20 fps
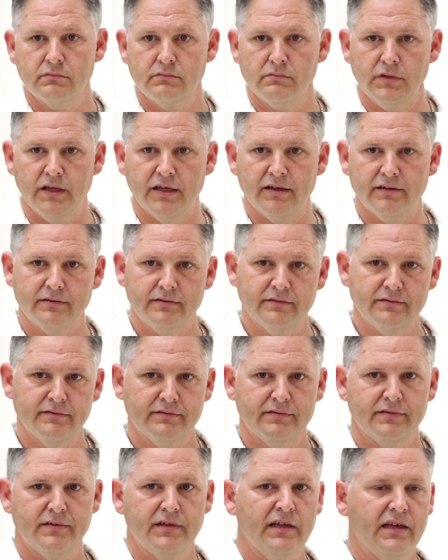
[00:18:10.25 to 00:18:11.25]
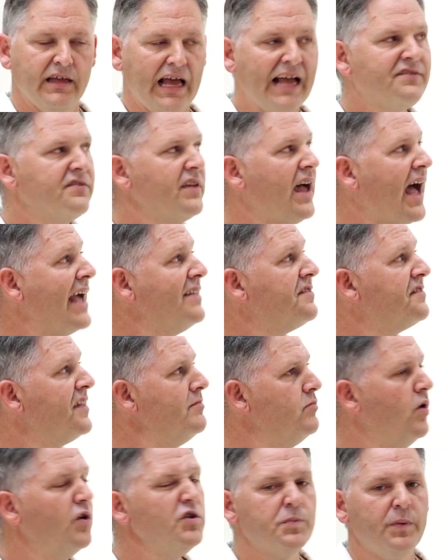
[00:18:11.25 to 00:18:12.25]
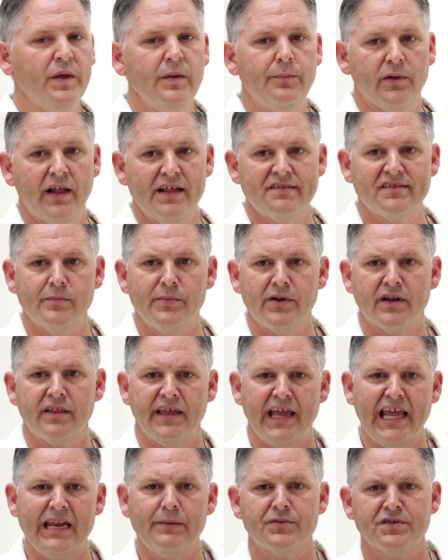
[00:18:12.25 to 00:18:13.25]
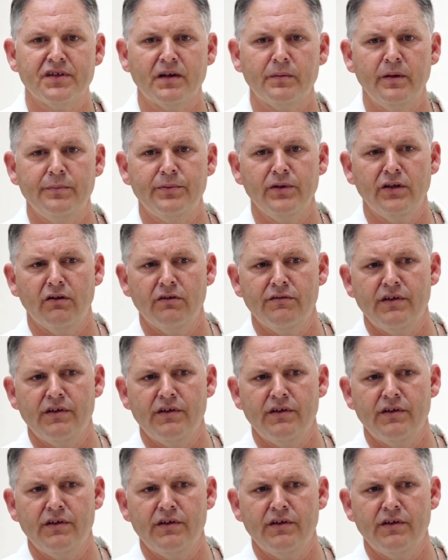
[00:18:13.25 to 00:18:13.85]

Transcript: Yeah. I'd say most people. I'd say better than 80% of people,